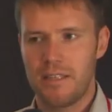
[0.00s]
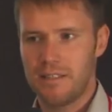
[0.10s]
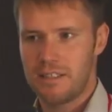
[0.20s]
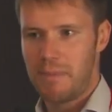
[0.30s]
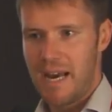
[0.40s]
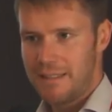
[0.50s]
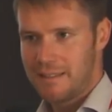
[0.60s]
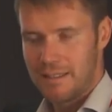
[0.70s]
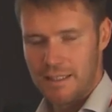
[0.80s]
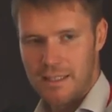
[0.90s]
this is bad,
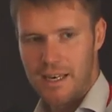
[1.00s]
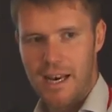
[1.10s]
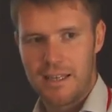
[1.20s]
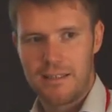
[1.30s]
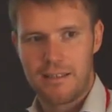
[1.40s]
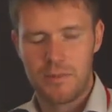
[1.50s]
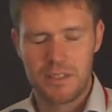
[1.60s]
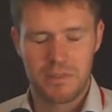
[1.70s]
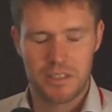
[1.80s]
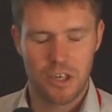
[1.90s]
and
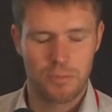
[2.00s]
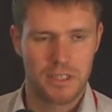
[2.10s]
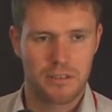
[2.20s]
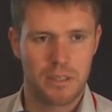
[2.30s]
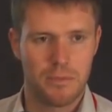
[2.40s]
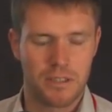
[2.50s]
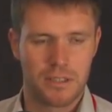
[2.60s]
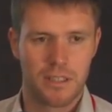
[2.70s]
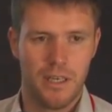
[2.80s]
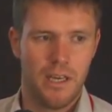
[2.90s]
we stop an
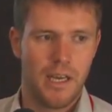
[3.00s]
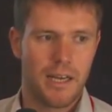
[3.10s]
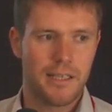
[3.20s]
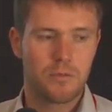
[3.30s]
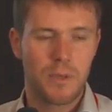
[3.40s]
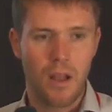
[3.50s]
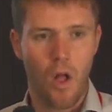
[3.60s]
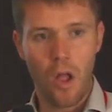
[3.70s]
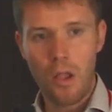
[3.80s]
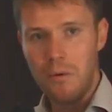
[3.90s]
agreement. And it will
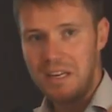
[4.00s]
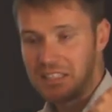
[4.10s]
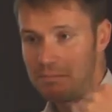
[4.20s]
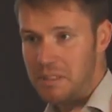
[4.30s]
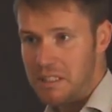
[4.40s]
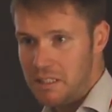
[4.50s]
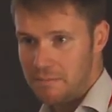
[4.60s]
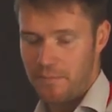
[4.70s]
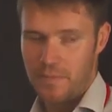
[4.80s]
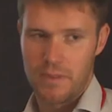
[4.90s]
always be
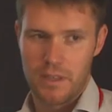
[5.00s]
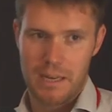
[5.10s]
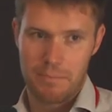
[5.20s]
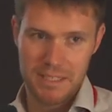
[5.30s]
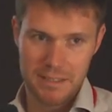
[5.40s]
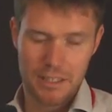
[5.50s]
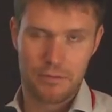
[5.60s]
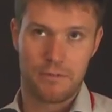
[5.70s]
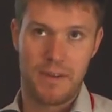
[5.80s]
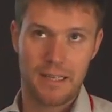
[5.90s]
the capacity of
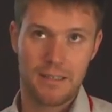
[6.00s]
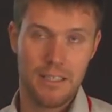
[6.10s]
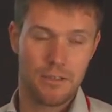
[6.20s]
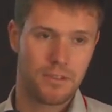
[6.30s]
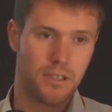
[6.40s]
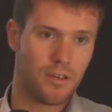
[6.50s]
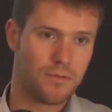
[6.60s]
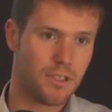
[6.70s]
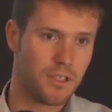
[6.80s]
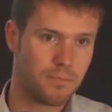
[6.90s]
the faculty, of
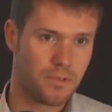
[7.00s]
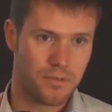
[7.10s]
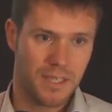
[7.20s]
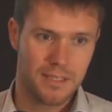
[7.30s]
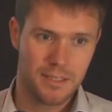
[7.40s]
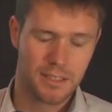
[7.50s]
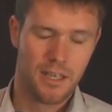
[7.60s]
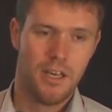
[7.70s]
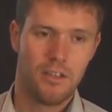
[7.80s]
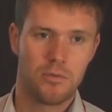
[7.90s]
the professors,
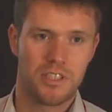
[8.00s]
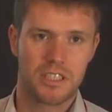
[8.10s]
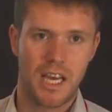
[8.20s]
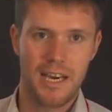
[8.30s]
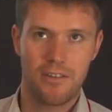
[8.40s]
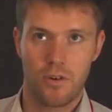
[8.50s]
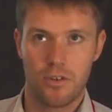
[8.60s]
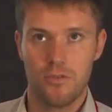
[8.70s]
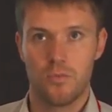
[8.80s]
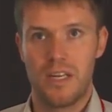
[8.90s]
to decide
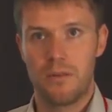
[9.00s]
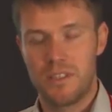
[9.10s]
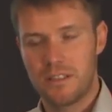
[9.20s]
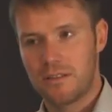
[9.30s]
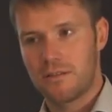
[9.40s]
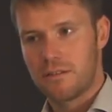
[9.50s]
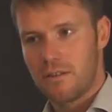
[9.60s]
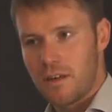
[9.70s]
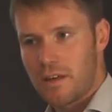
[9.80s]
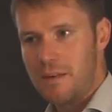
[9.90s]
on, will we
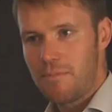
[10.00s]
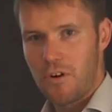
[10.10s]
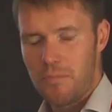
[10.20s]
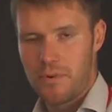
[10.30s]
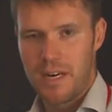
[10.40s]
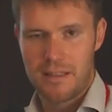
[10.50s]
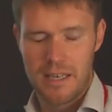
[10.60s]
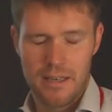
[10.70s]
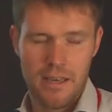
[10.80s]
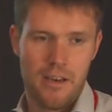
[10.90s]
keep
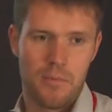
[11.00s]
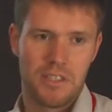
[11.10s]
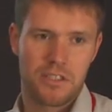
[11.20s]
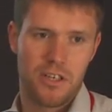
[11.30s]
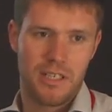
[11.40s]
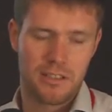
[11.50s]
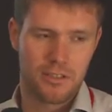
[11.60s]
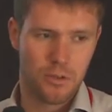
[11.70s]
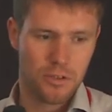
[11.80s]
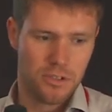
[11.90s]
cooperating with a certain
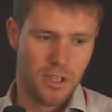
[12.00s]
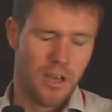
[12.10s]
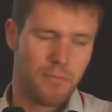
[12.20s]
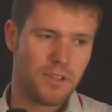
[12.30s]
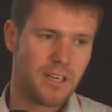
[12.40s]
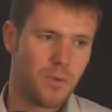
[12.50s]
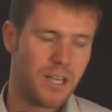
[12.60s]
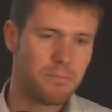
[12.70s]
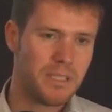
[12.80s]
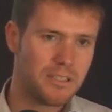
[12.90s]
institution, but there
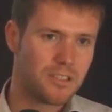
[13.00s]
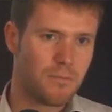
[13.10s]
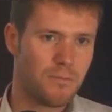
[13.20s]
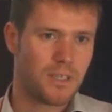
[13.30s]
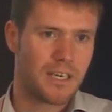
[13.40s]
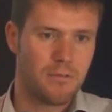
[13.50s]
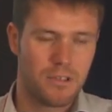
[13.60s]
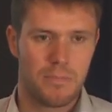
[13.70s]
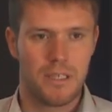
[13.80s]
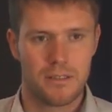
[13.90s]
will be some
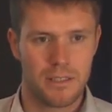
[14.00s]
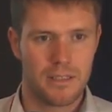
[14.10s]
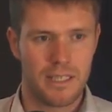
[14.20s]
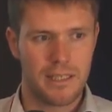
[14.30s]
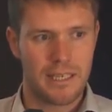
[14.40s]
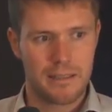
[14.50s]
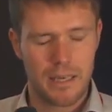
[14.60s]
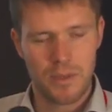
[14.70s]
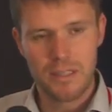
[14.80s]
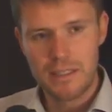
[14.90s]
accountability.
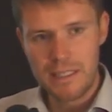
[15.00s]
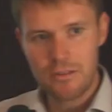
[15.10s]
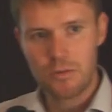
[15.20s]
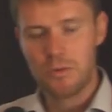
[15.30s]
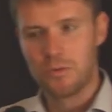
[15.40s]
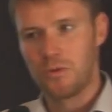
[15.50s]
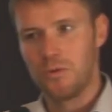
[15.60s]
They will need to